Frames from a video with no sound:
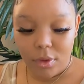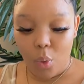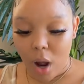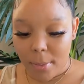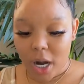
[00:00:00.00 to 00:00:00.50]

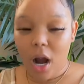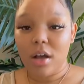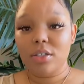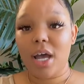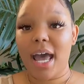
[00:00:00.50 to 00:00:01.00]
Walmart
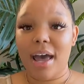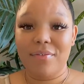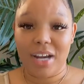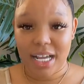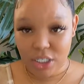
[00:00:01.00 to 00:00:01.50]
also have
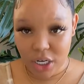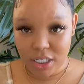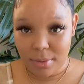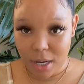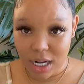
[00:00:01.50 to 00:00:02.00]
nice
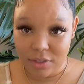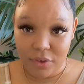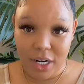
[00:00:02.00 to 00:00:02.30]
nursing bras for